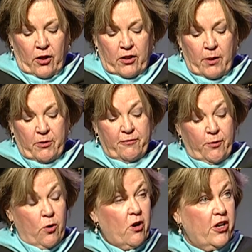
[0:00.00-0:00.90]
Number
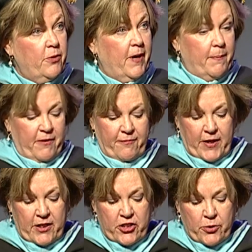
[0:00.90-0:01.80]
four, you may be
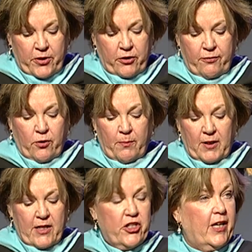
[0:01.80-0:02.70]
finished with your
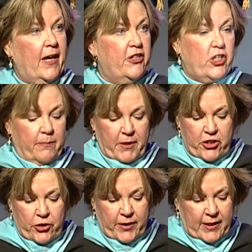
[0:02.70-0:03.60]
formal education,
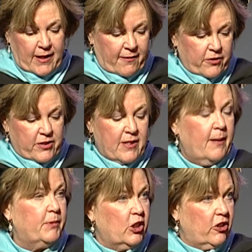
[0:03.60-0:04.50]
but you can never
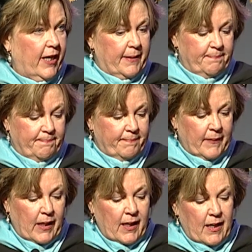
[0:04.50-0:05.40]
stop learning.
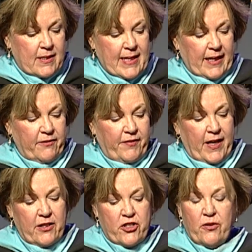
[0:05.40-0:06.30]
Take
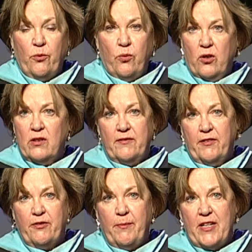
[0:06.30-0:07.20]
advantage of the world of
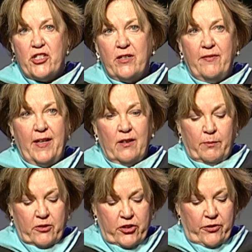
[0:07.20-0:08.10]
information
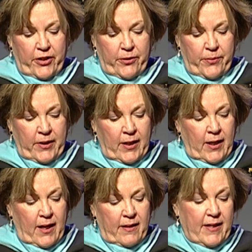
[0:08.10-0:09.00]
available to you.
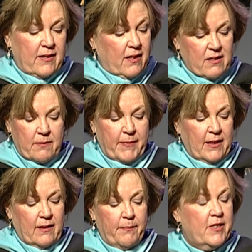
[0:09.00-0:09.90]
That doesn't
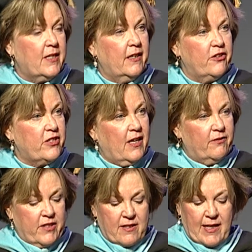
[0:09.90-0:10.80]
mean limiting
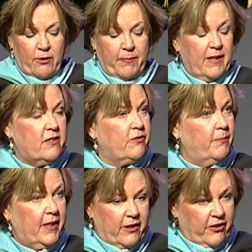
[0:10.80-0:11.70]
yourself to sound bites
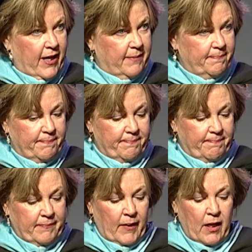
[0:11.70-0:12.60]
from the internet.
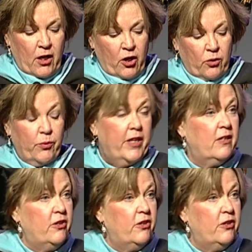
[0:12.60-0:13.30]
Read a